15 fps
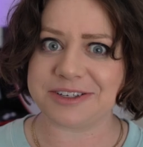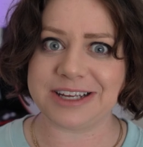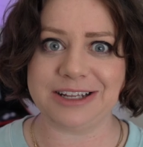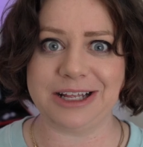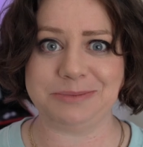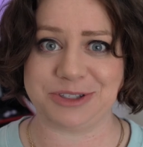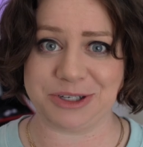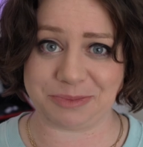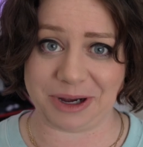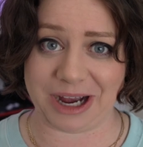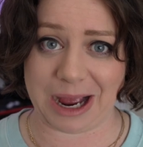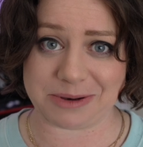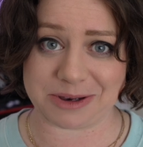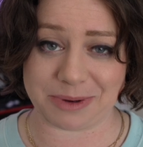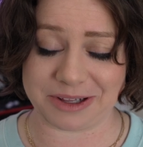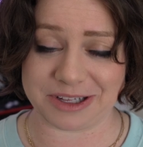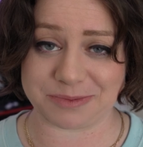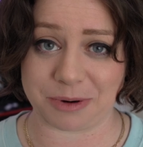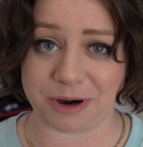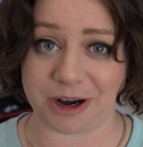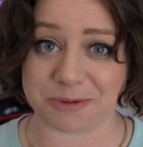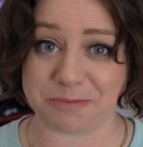can tell I'm super hyped about this
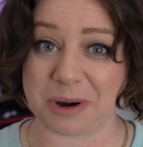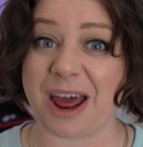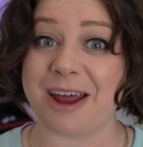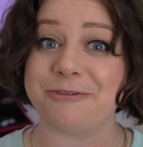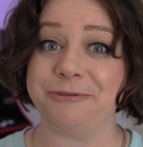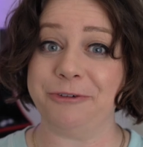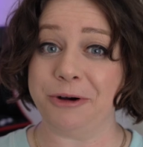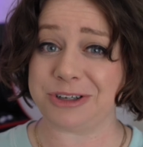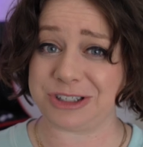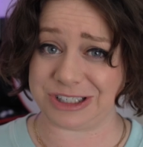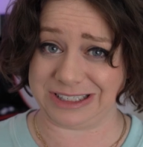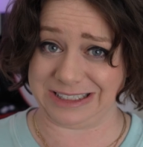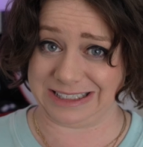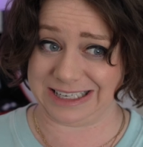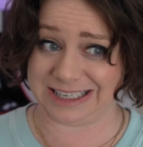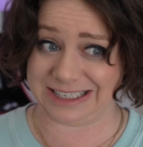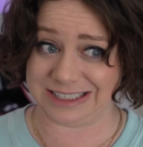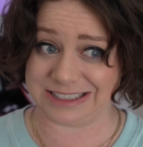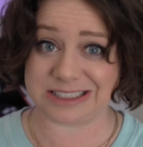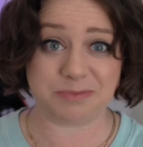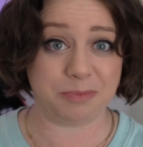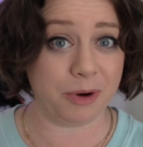product, but unfortunately,
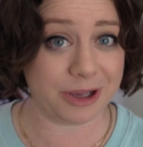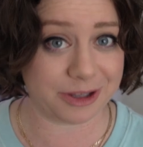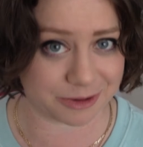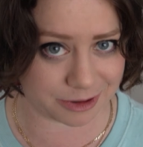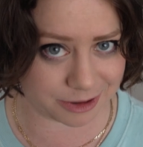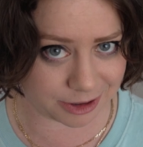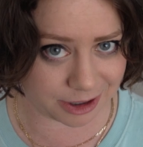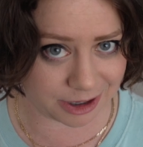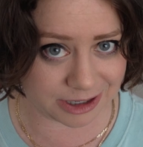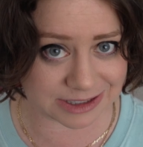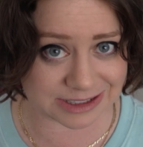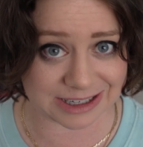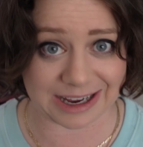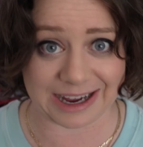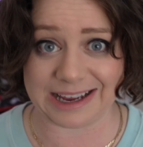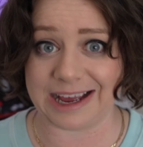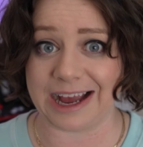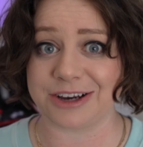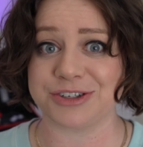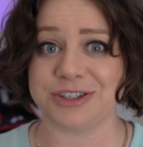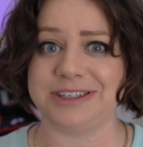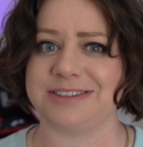spoiler alert, I
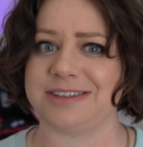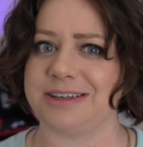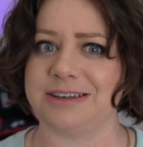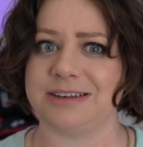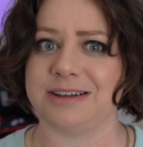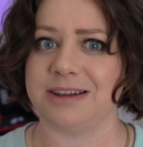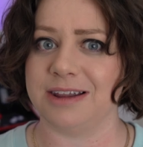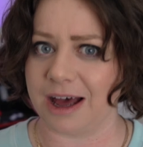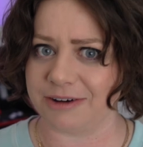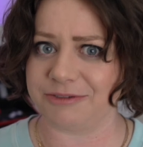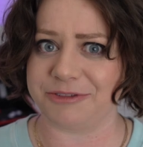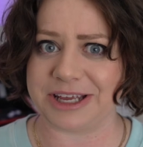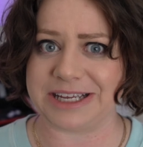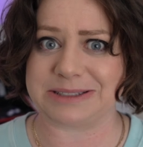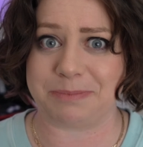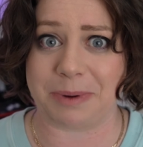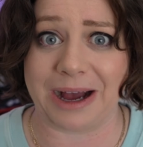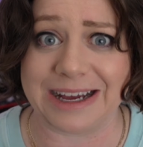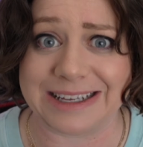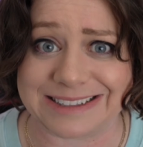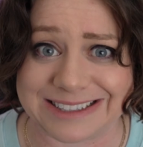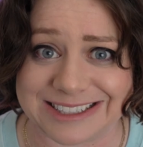actually didn't love these
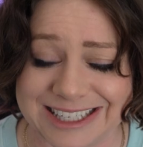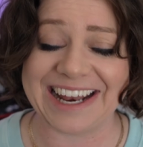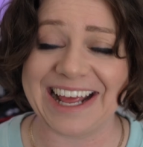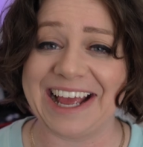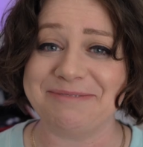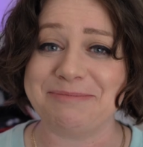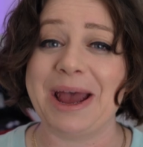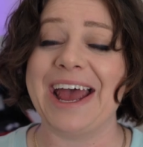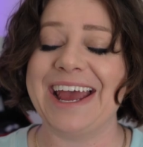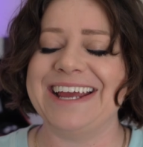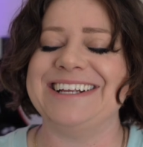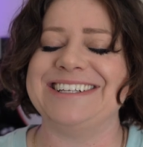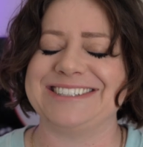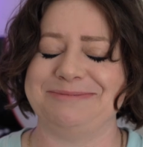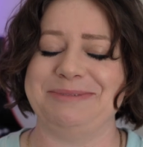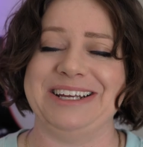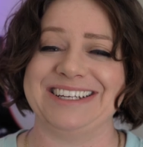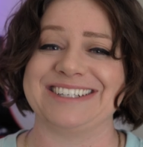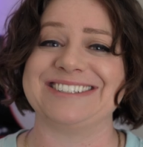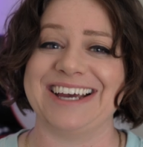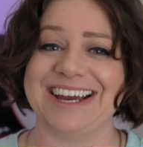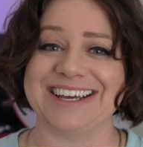buds. And it pains me
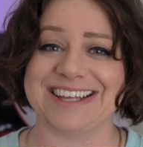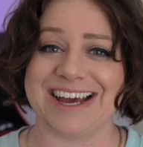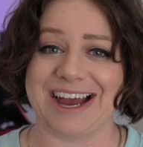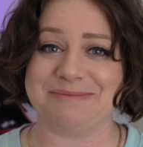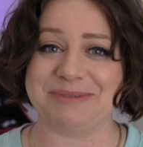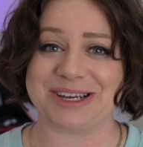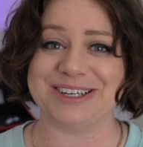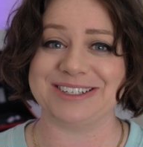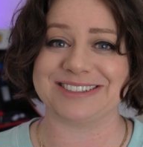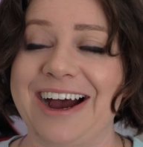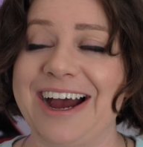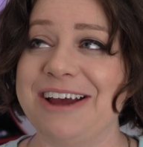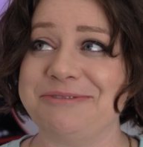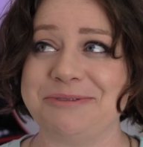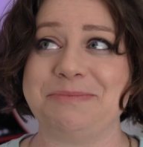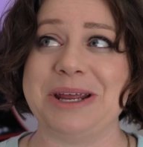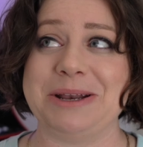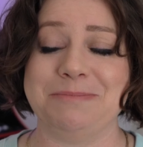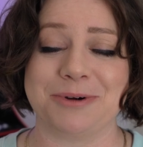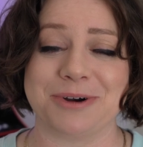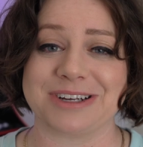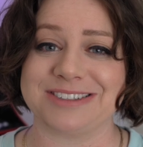to say that because I haven't
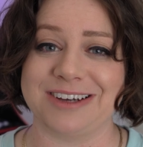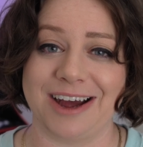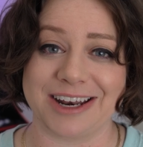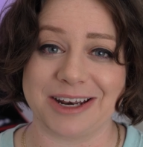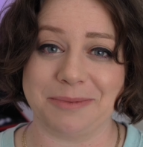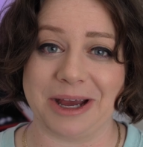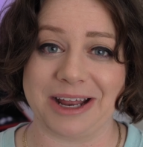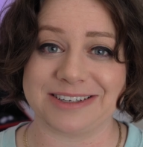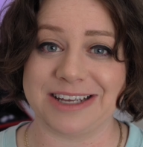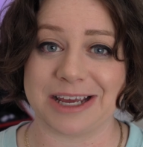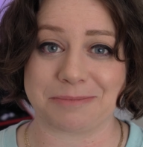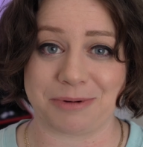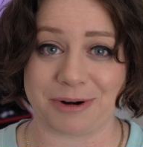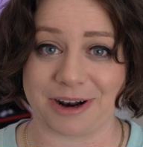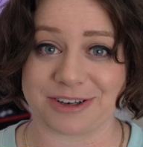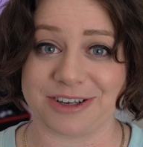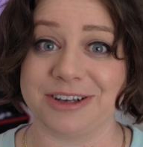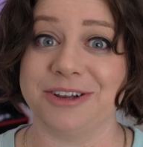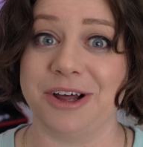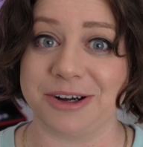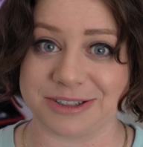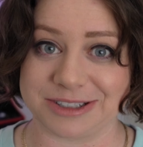been more excited about a tech product in
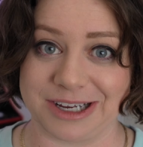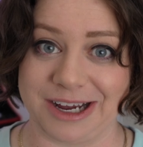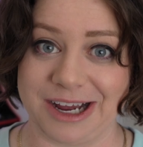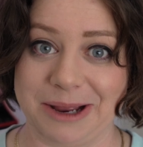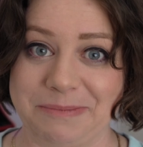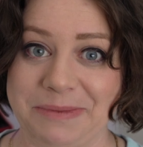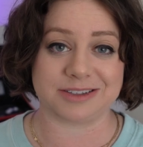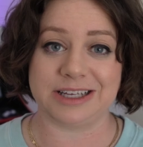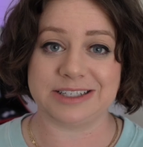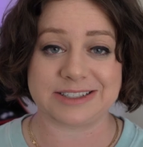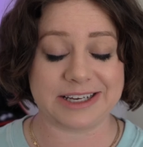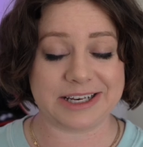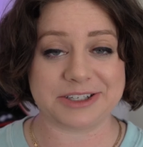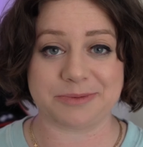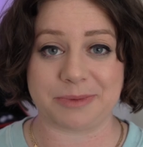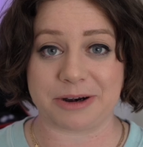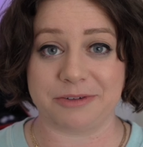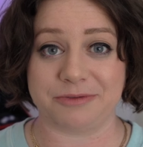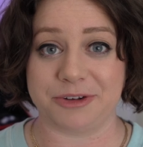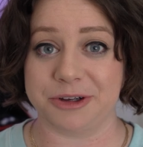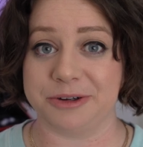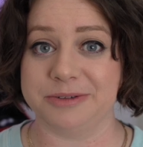a long time. So let's get into my
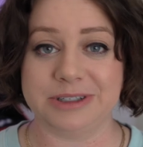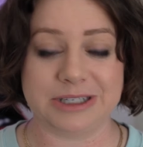review.